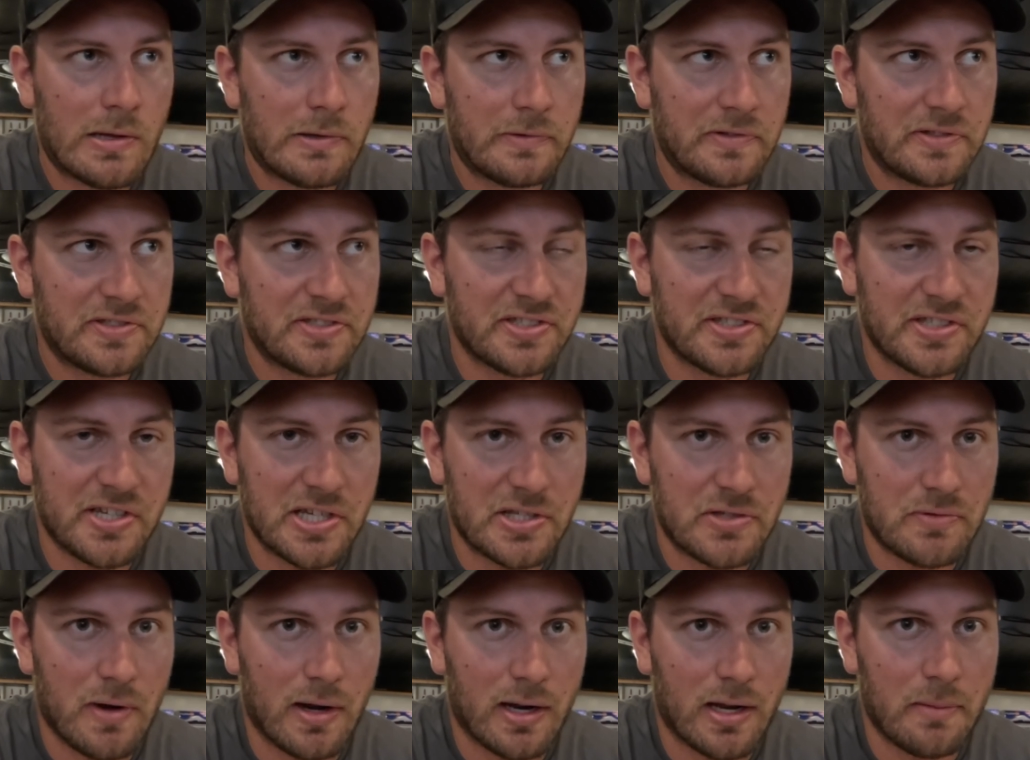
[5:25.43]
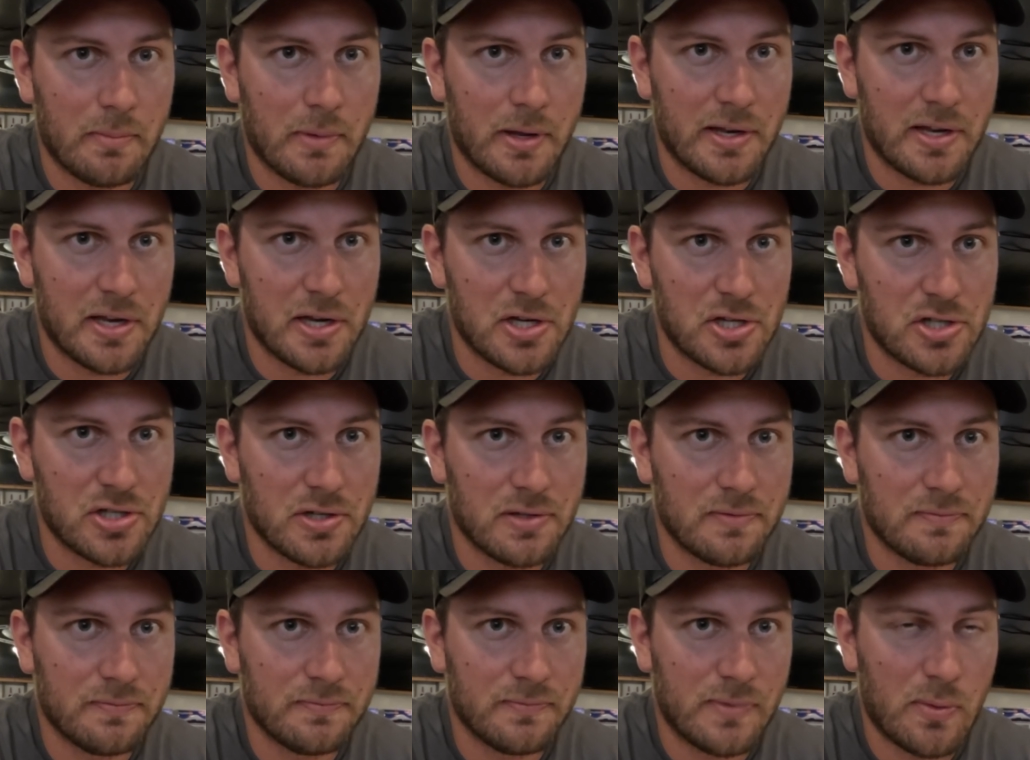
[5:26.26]
This is his
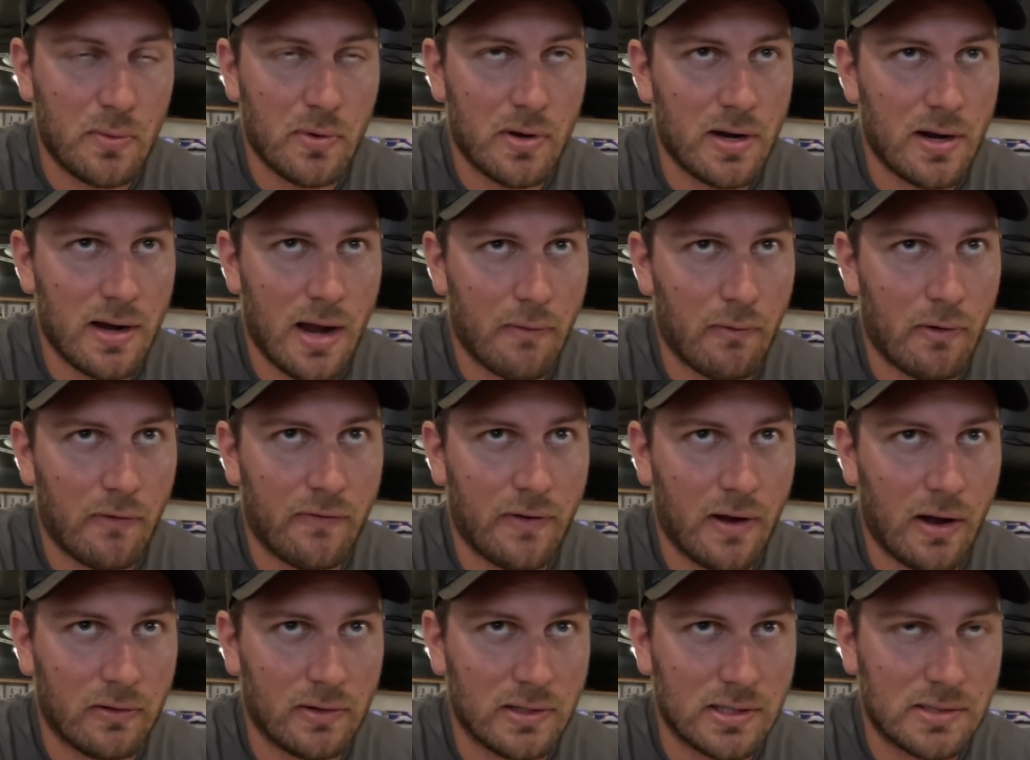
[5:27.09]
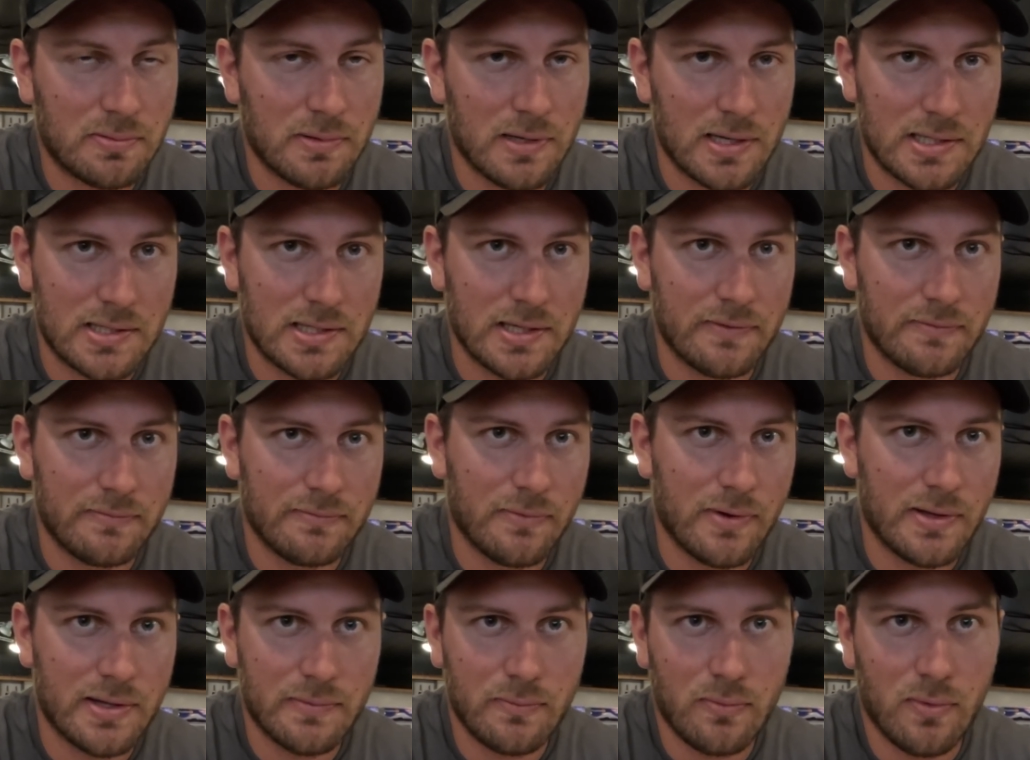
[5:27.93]
recommendation. We would have never found this place if
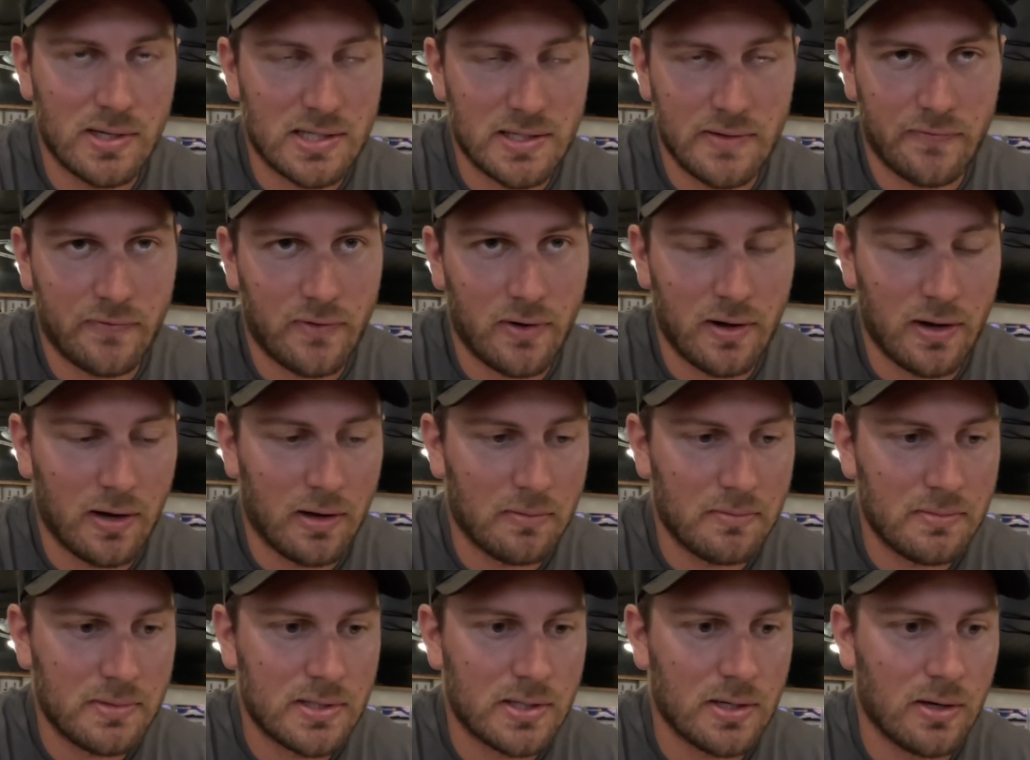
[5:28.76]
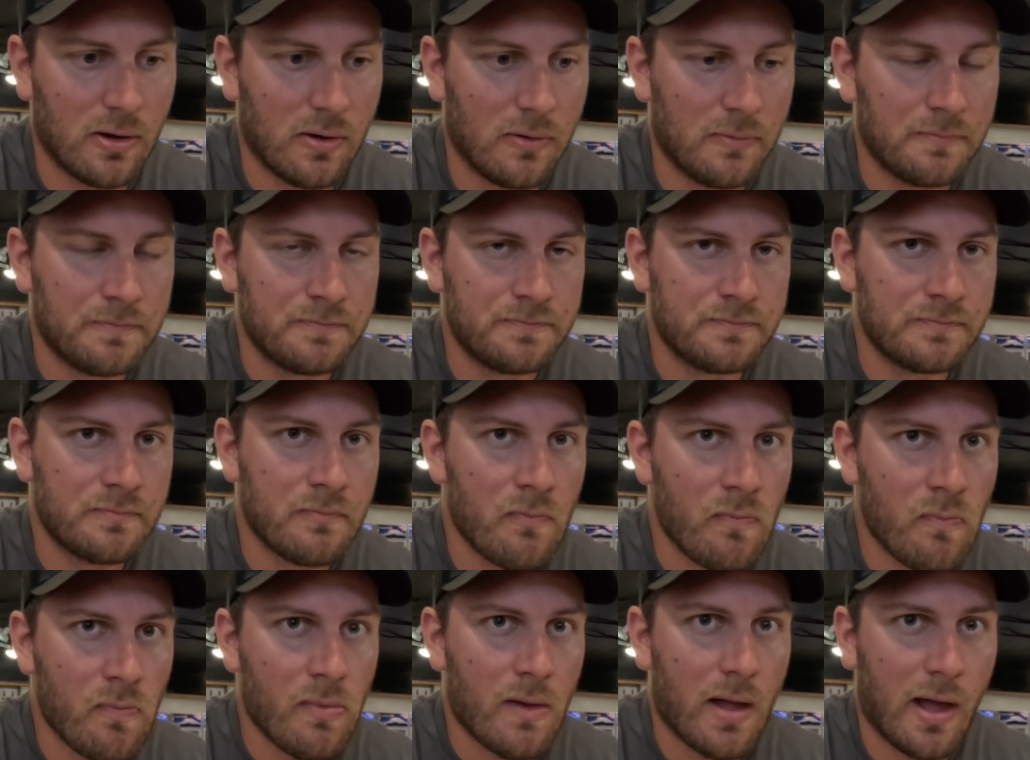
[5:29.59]
it wasn't for him, so
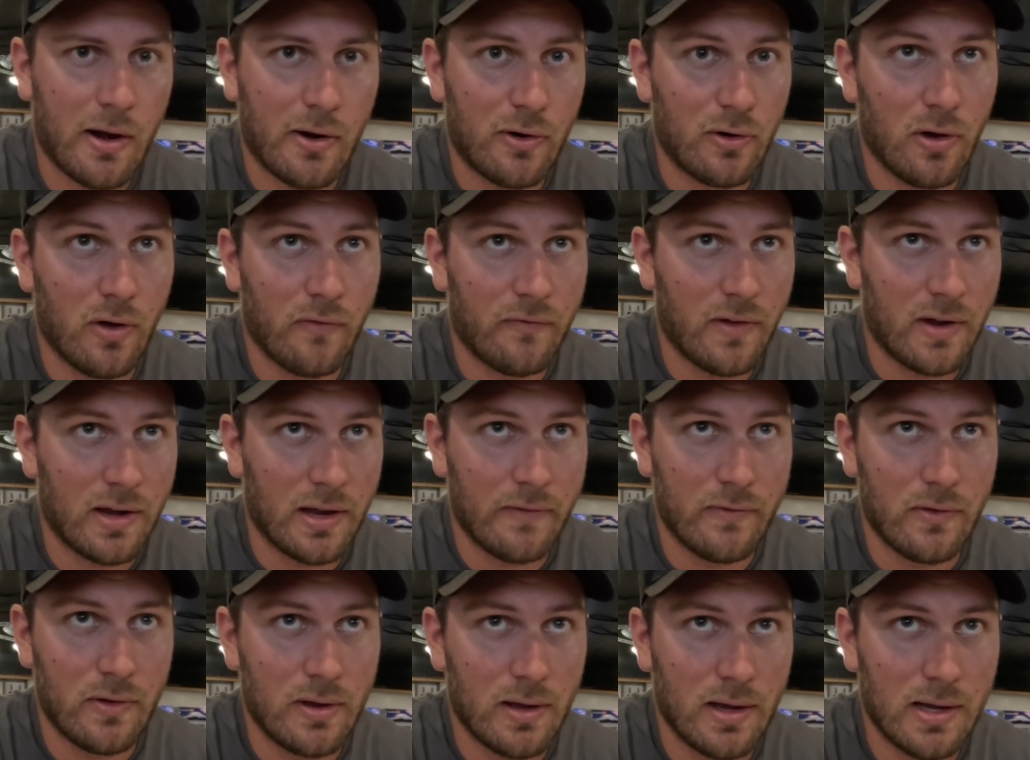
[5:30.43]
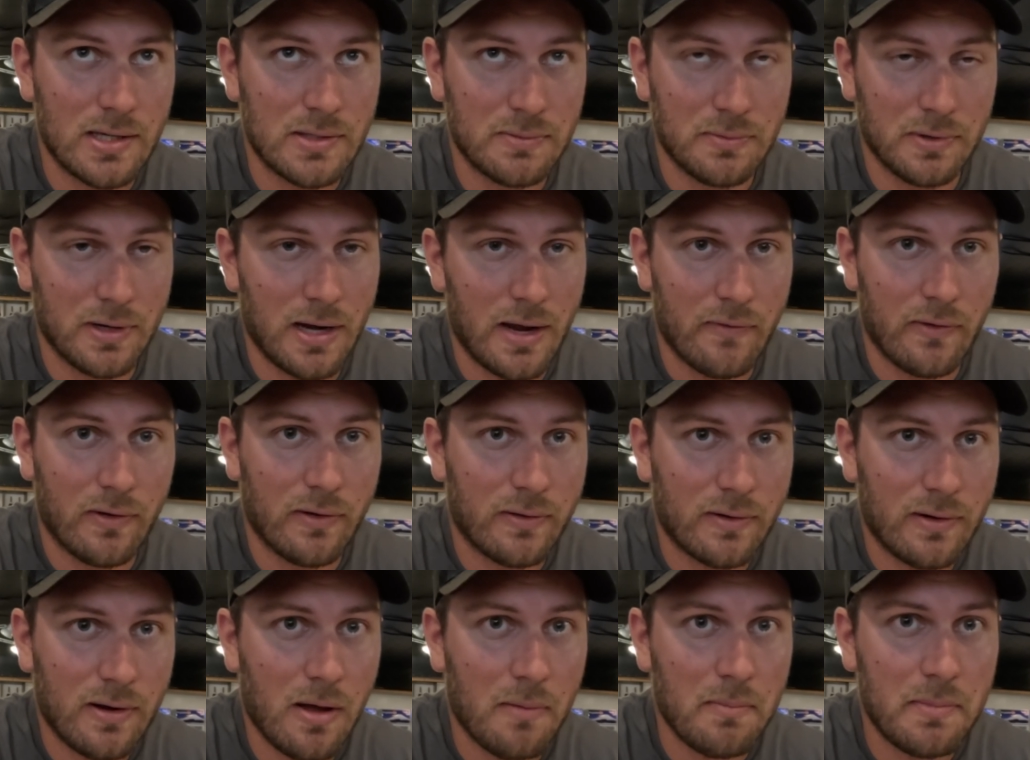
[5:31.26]
I don't know if any of you guys would ever
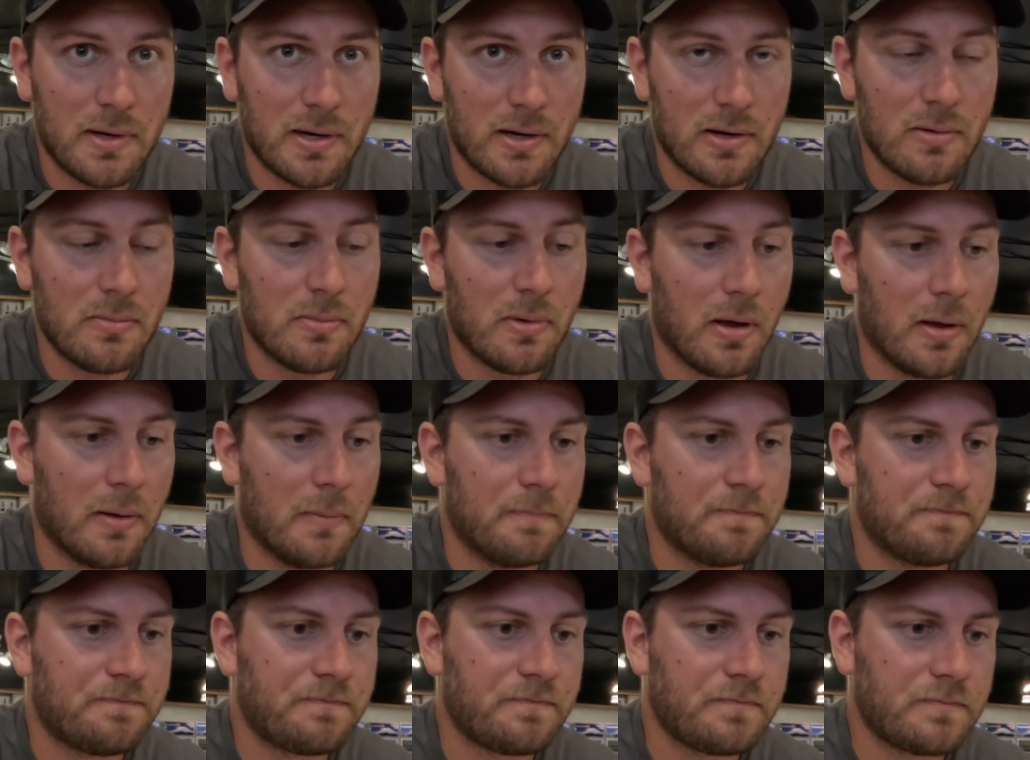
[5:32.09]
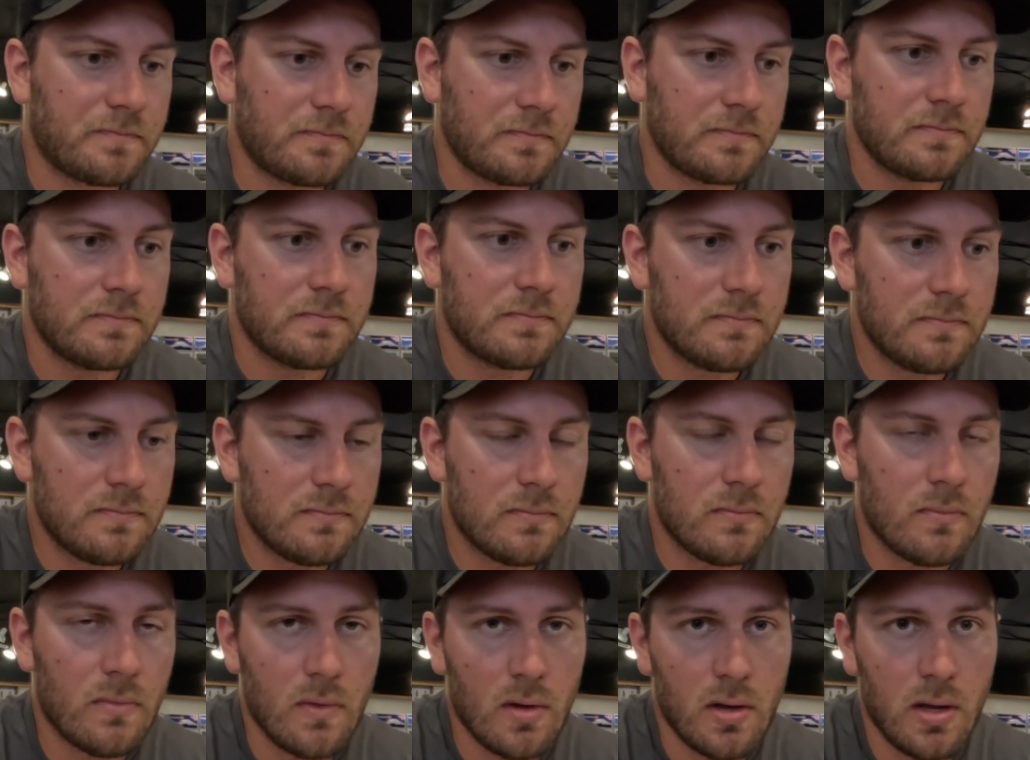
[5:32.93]
come here, but
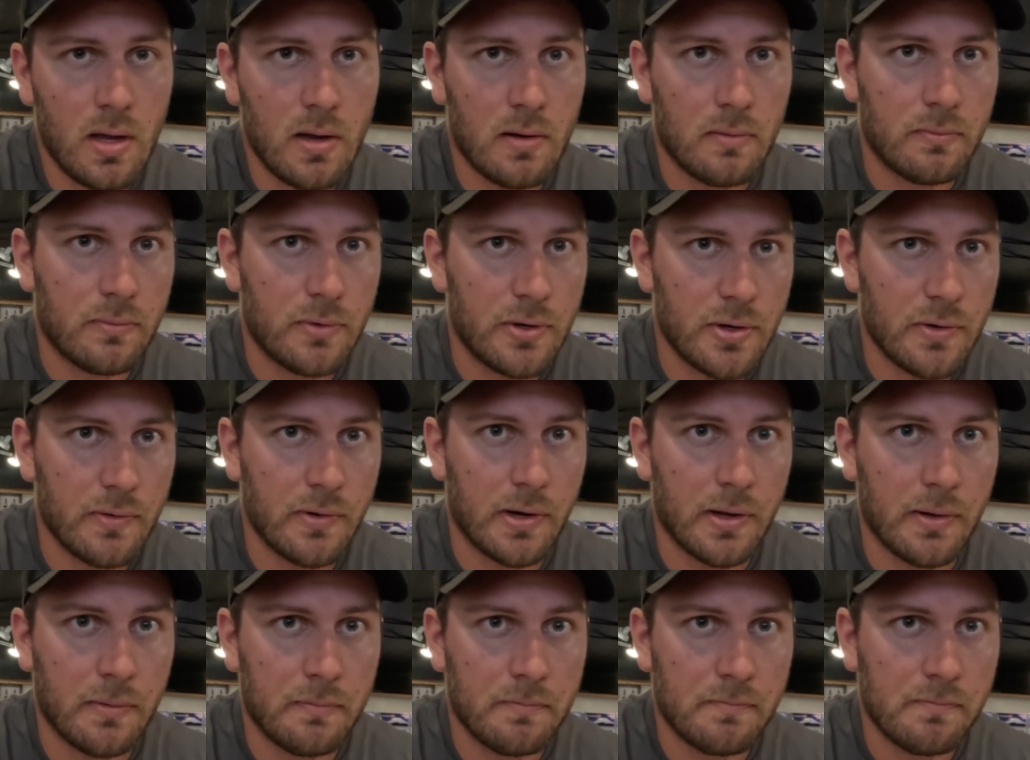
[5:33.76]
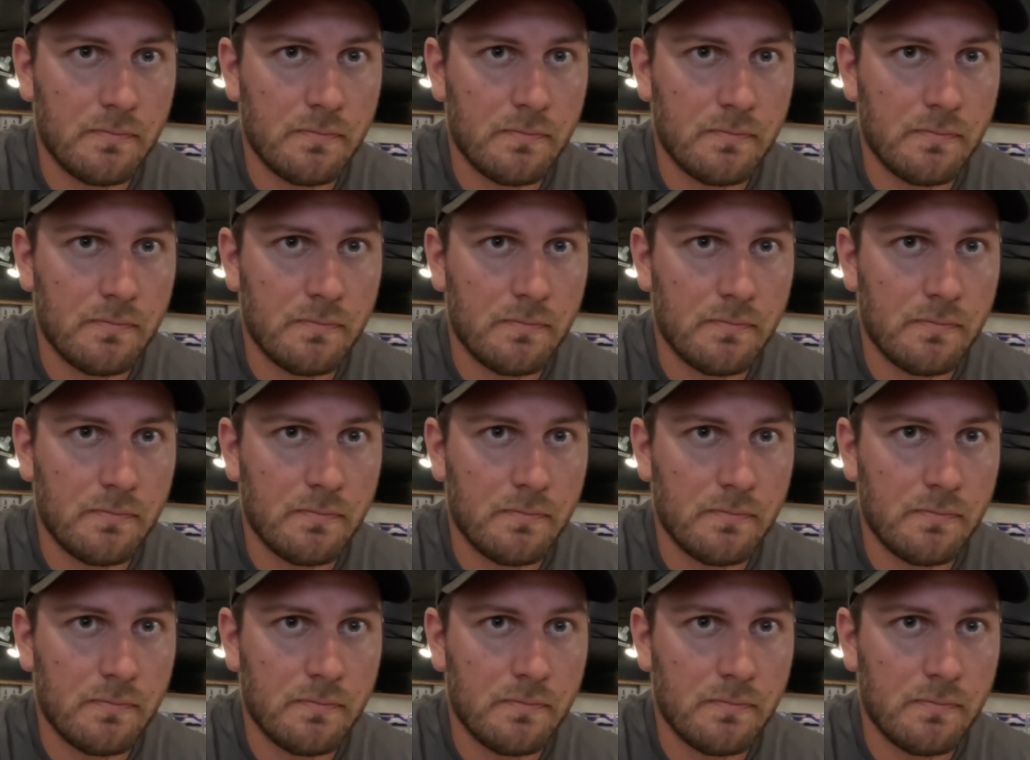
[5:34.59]
yeah, we're doing it.